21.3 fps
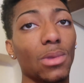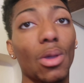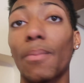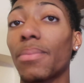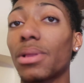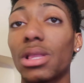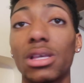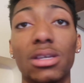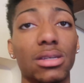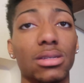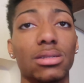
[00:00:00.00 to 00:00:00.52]

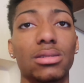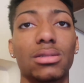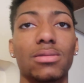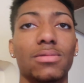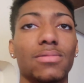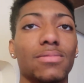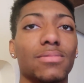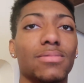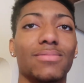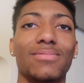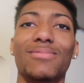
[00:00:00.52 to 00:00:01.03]
Please.
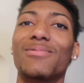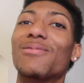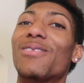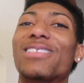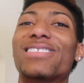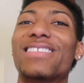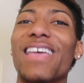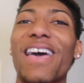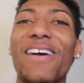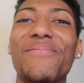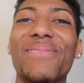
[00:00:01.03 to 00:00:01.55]

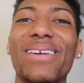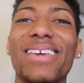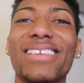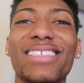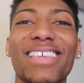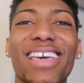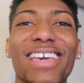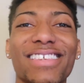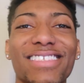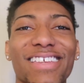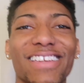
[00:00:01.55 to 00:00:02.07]
With that being
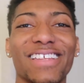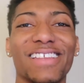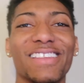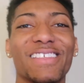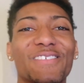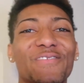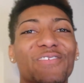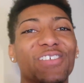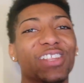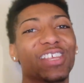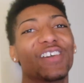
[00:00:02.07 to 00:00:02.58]
said, that's the end of
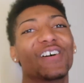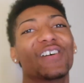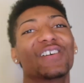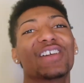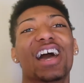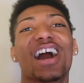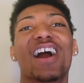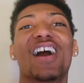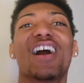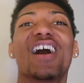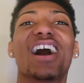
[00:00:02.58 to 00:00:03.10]
this video,
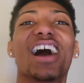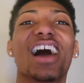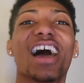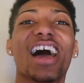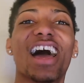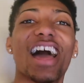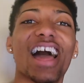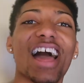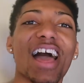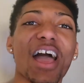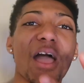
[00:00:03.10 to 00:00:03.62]
y'all.
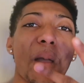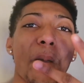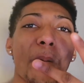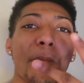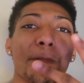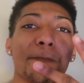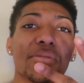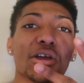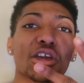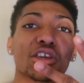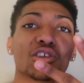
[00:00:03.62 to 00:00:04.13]

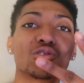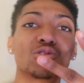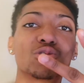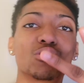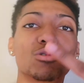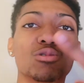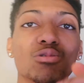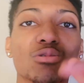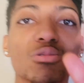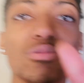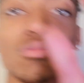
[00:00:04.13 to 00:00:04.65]
Peace.